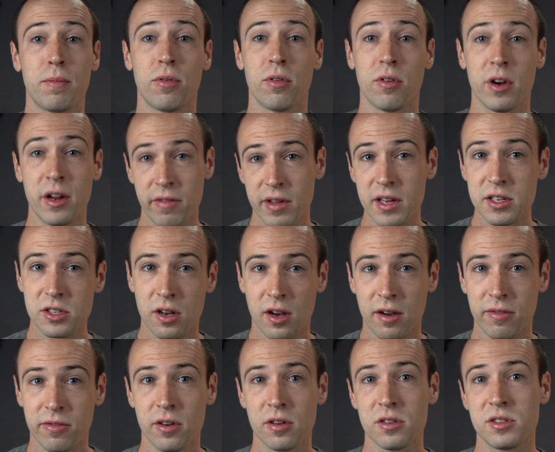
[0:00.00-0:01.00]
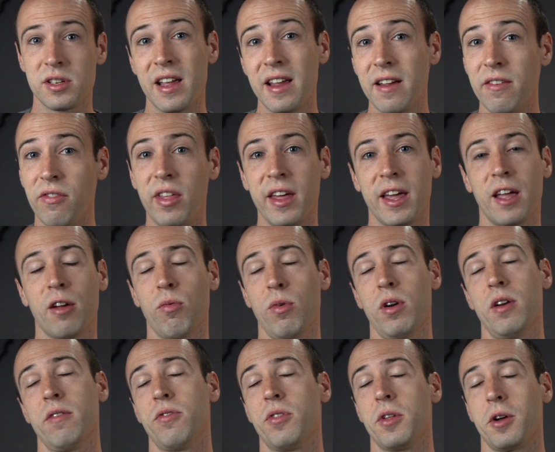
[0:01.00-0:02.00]
previous offers if they get
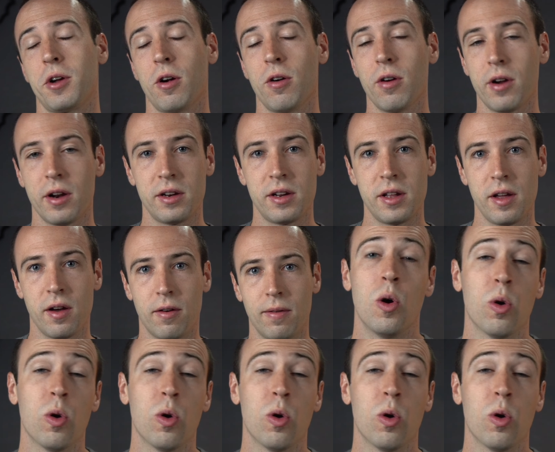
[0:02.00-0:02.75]
rid of the current deal.